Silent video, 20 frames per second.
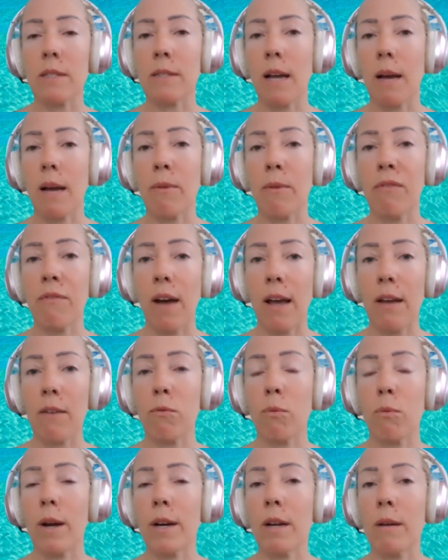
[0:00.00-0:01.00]
I'm a
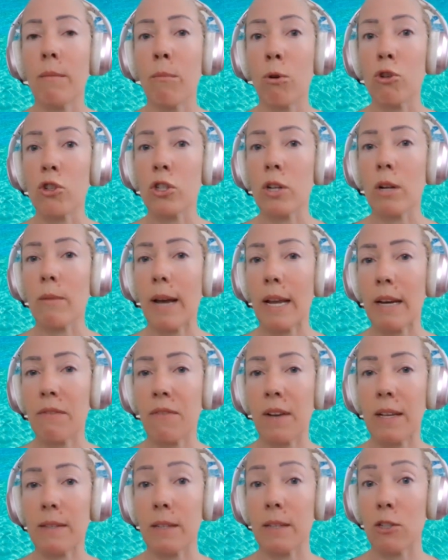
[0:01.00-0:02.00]
5-1 emotional
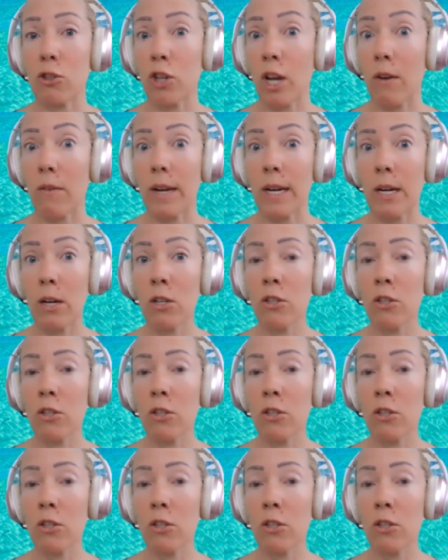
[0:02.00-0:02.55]
manifesting generator.